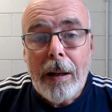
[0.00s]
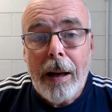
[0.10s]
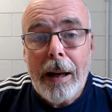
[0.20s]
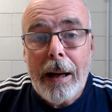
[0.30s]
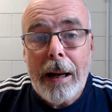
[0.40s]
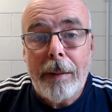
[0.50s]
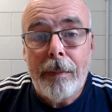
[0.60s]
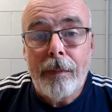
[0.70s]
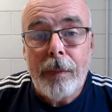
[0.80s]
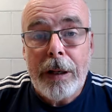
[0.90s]

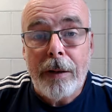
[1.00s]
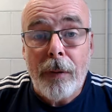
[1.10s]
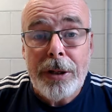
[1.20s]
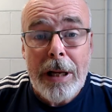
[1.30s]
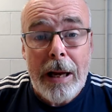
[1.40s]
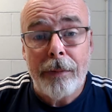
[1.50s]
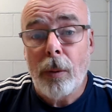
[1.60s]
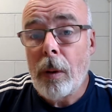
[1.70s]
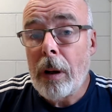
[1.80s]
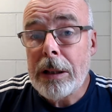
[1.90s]
In the first half, there
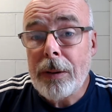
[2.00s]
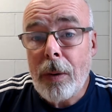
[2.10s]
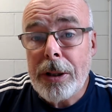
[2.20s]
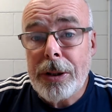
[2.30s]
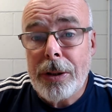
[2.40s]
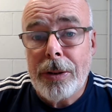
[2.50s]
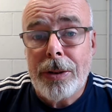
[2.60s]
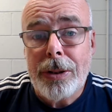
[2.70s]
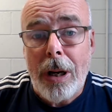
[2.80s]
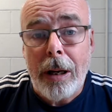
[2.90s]
were lots of
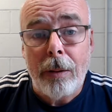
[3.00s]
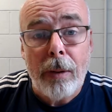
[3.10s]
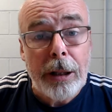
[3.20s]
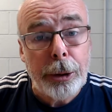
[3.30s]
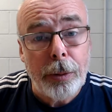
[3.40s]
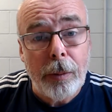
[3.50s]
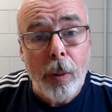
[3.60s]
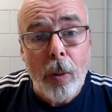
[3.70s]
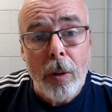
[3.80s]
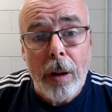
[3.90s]
questions. I ran through the
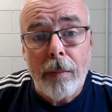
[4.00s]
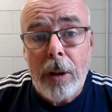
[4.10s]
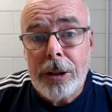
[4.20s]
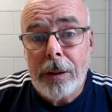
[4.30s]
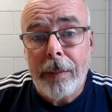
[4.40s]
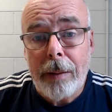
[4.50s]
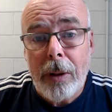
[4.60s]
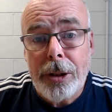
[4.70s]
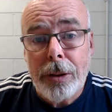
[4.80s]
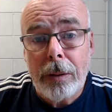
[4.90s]
program module by
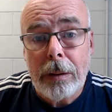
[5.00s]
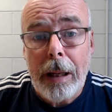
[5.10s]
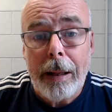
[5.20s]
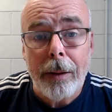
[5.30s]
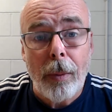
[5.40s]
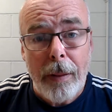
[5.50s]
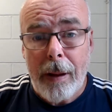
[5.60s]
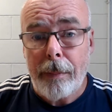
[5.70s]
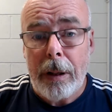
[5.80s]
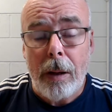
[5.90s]
module. There weren't
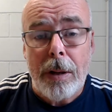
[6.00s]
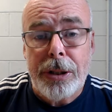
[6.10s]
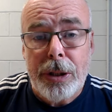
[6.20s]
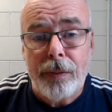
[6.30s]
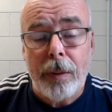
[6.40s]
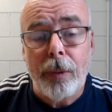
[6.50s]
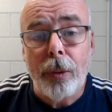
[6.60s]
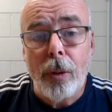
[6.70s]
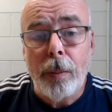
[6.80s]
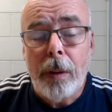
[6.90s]
that many questions from the
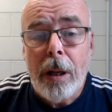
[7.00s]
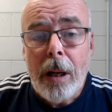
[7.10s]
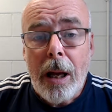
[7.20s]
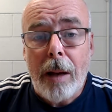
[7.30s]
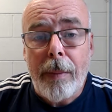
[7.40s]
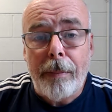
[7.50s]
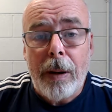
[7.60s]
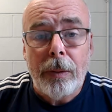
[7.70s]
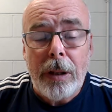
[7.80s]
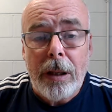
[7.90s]
group
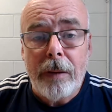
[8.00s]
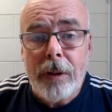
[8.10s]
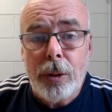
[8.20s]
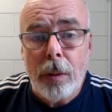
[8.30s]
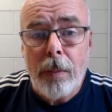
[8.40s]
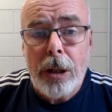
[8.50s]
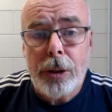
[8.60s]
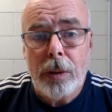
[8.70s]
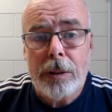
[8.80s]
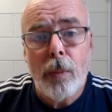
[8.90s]
about the individual
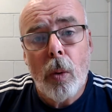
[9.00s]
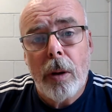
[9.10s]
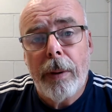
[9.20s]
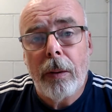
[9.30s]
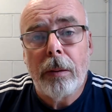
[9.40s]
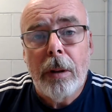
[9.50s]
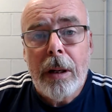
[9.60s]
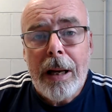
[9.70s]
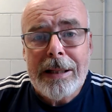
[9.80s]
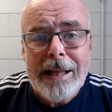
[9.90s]
modules, more about
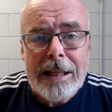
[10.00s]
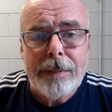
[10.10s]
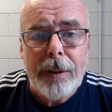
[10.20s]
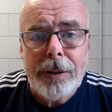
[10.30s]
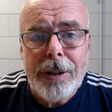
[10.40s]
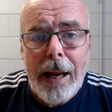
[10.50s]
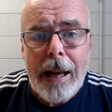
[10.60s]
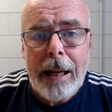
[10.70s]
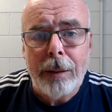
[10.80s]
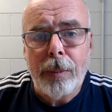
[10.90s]
assessment
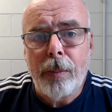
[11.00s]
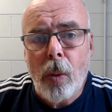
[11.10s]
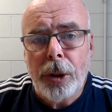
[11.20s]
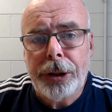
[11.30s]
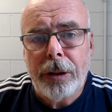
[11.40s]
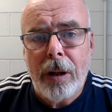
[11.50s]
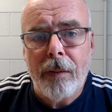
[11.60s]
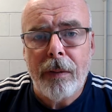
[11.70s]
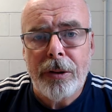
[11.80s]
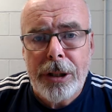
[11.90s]
and proportion of
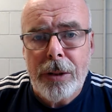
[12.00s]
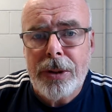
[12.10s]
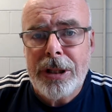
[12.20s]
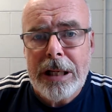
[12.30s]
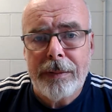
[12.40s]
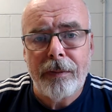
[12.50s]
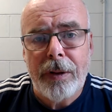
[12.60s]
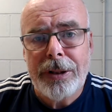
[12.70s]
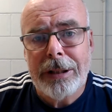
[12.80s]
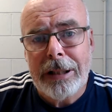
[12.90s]
continuous assessment
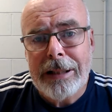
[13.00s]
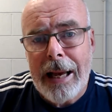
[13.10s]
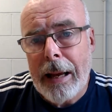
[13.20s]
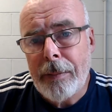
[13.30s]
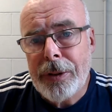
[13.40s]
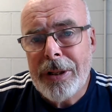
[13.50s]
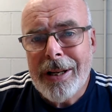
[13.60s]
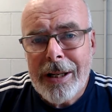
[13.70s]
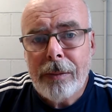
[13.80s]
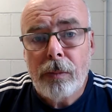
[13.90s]
versus exams.
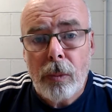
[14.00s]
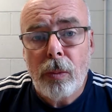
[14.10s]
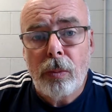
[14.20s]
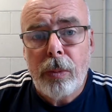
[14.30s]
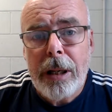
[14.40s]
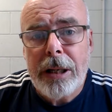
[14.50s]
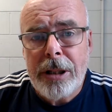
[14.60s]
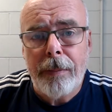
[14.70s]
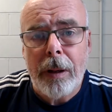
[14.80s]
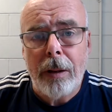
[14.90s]
Really
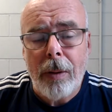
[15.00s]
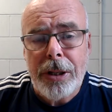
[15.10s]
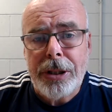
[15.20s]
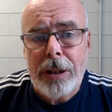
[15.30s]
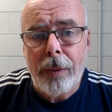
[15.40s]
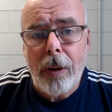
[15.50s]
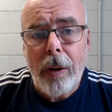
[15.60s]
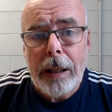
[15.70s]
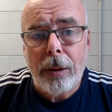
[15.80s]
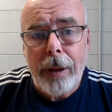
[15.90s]
typical questions that we
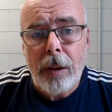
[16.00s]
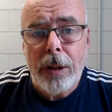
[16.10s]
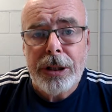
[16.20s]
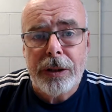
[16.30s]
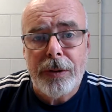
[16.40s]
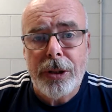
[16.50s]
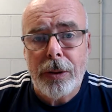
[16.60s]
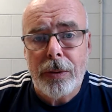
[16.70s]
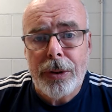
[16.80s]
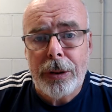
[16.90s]
had great questions for
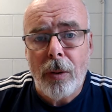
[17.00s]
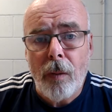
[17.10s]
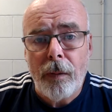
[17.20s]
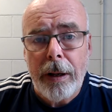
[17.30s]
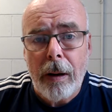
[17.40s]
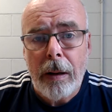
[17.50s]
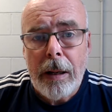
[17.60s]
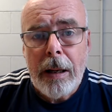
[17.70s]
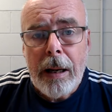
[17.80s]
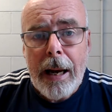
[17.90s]
students, and hopefully our
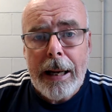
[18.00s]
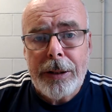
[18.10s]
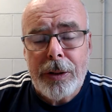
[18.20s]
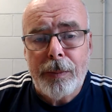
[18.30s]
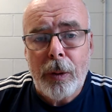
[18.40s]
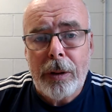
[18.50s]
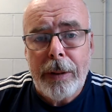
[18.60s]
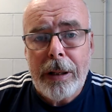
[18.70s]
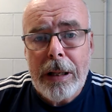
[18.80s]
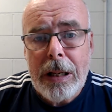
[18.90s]
answers put them
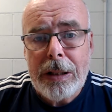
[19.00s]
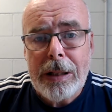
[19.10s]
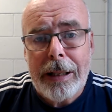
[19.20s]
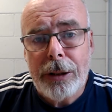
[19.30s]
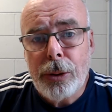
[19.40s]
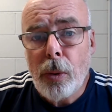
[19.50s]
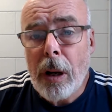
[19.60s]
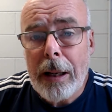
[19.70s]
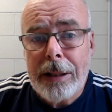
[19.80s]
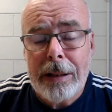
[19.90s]
at ease. I had two
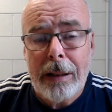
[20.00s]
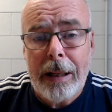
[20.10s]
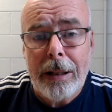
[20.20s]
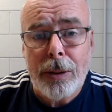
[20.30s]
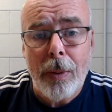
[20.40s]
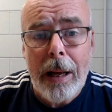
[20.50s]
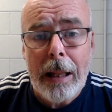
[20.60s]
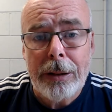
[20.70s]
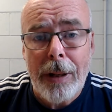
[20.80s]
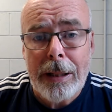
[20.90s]
colleagues online as well
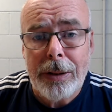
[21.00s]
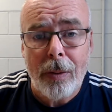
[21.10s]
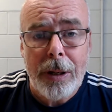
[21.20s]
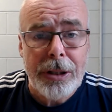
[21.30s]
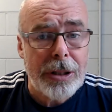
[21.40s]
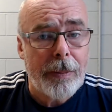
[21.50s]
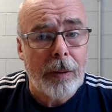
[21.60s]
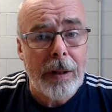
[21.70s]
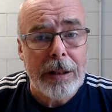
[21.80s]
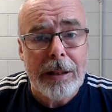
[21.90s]
to answer questions about
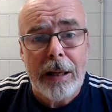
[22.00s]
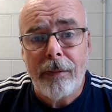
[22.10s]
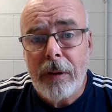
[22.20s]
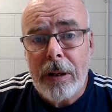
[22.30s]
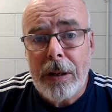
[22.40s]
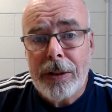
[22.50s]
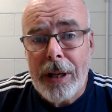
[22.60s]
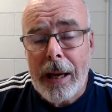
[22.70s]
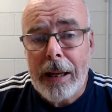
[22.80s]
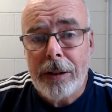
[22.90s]
things like fees
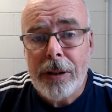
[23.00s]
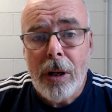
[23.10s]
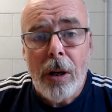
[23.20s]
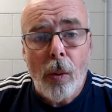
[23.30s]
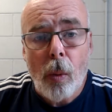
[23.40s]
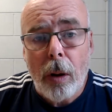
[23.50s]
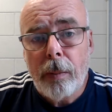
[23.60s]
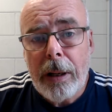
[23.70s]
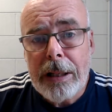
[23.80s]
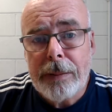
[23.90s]
and work
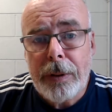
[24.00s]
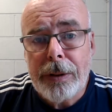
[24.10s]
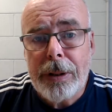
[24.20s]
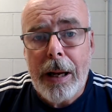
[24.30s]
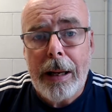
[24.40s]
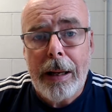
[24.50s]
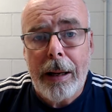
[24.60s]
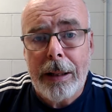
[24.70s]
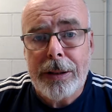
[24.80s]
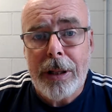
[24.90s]
placement
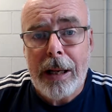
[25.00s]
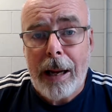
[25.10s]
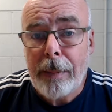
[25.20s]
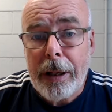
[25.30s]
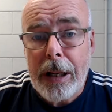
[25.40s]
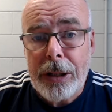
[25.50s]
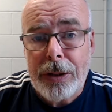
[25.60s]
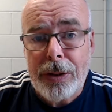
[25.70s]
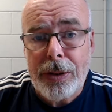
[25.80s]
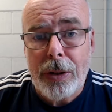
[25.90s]
and
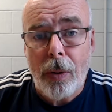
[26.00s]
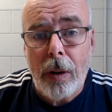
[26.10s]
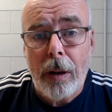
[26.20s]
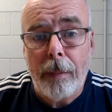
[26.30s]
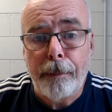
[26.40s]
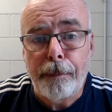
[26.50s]
applications and so on.